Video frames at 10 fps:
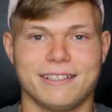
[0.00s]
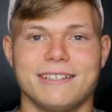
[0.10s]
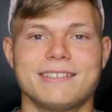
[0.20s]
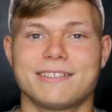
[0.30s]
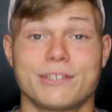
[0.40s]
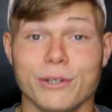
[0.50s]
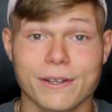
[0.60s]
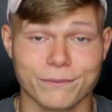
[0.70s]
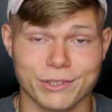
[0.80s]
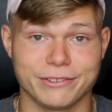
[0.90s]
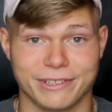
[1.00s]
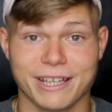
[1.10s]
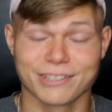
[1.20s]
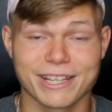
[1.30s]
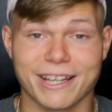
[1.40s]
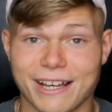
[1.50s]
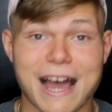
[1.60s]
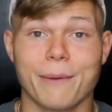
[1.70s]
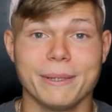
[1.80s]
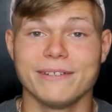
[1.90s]
This is too confusing. So yeah,
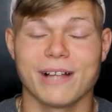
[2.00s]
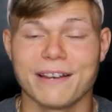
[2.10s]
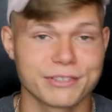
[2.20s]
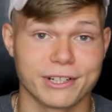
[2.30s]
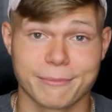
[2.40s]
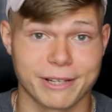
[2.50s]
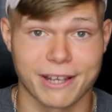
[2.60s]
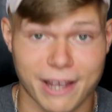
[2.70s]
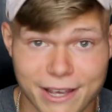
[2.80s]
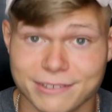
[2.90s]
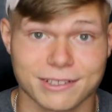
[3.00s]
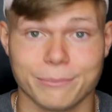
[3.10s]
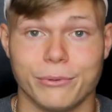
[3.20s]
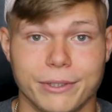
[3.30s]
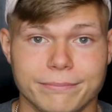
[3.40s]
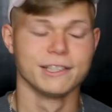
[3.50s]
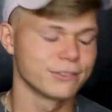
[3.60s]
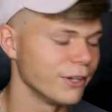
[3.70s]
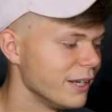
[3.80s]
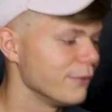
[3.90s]
I'll be live streaming at some point.
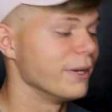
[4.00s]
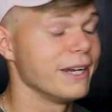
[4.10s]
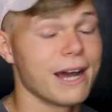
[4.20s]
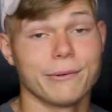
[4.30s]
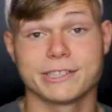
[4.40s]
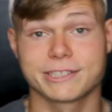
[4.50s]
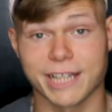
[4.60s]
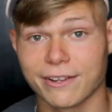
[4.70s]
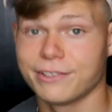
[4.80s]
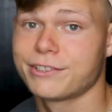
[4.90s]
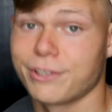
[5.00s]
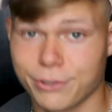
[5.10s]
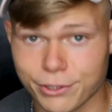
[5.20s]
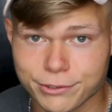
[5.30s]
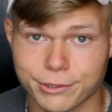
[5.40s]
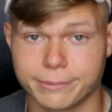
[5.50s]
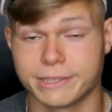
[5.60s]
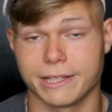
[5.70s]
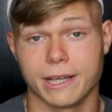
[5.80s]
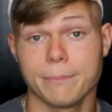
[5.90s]
So anyway, I was challenged on YouTube
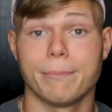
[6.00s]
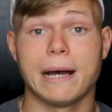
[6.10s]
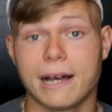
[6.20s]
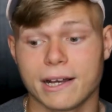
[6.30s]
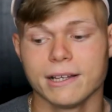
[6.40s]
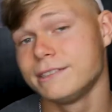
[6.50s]
today by